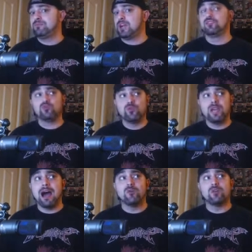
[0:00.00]
A three
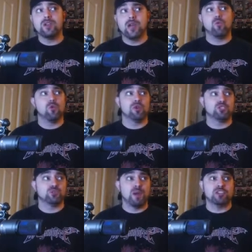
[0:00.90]
hour network
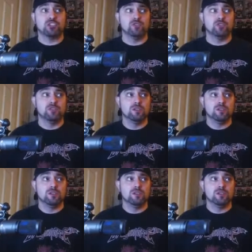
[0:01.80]
special